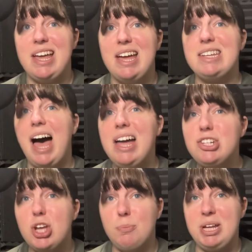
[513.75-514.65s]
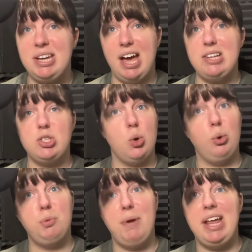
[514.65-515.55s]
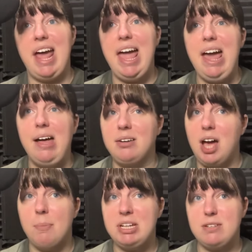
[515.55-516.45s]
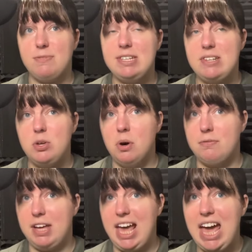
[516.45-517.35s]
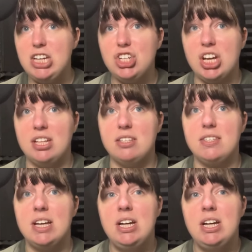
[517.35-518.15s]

and I shall be nice old maid Anne coming to visit you on vacations.